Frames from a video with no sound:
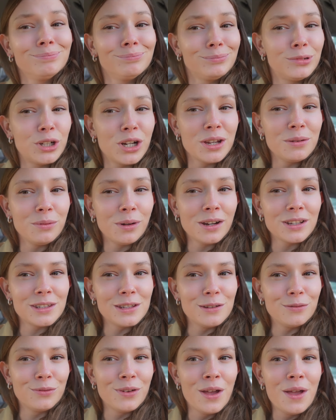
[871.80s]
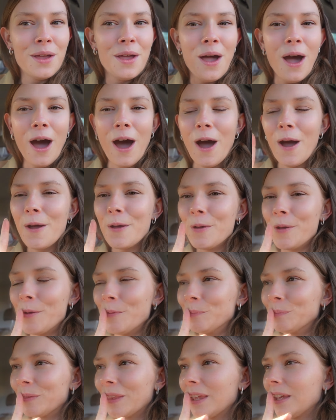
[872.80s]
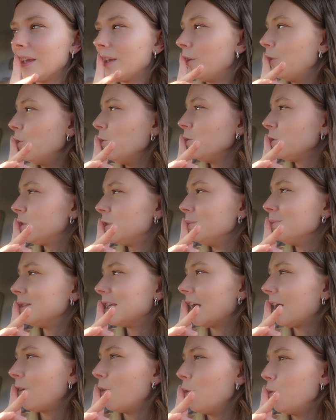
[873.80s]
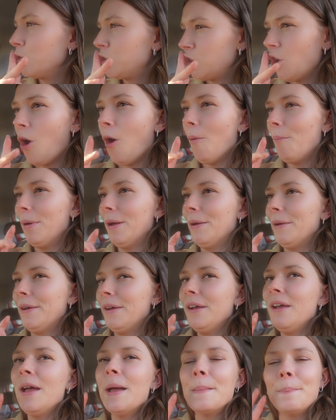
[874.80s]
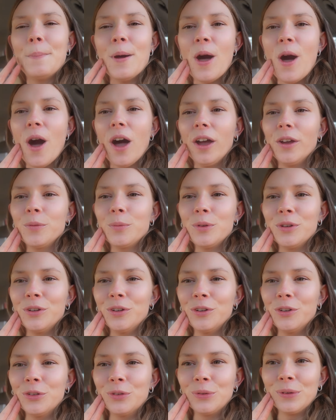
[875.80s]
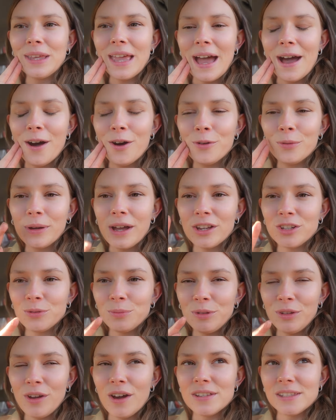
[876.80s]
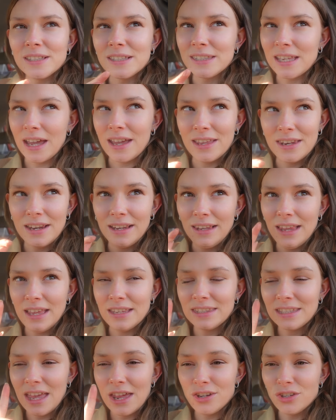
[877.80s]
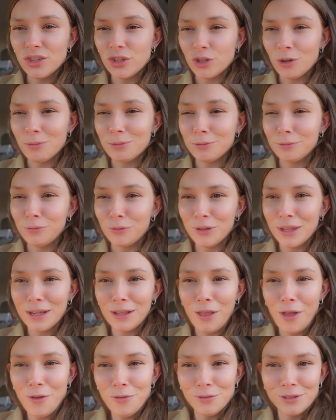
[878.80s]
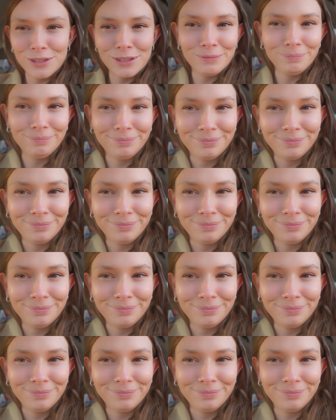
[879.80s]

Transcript: Pretty impressive. Autumn decor shop. But I will, yeah, I will catch up with you guys in a second. Let's get to the shops before they close.